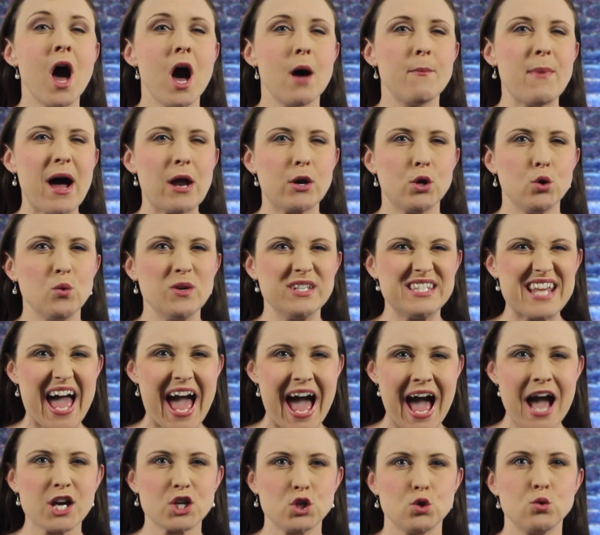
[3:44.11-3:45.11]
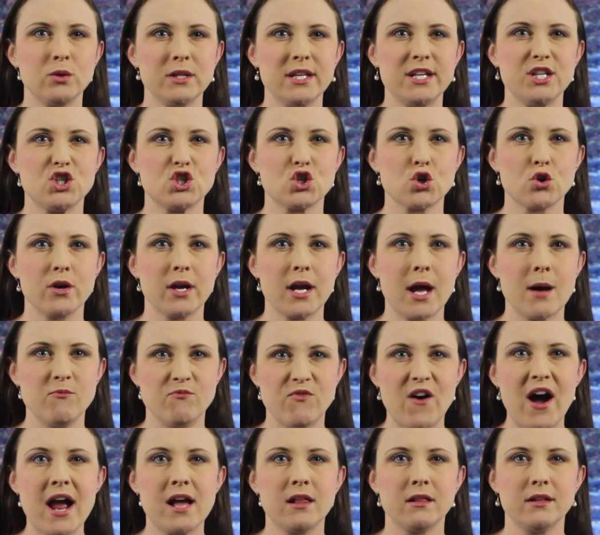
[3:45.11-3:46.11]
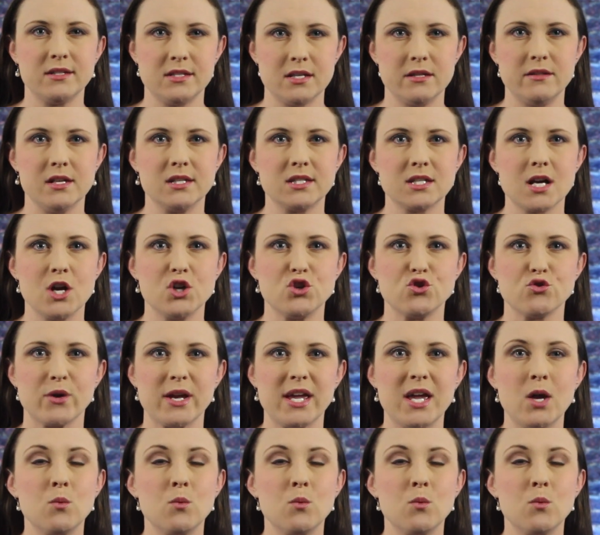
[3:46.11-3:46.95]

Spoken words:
about who is actually stirring up violence in this country.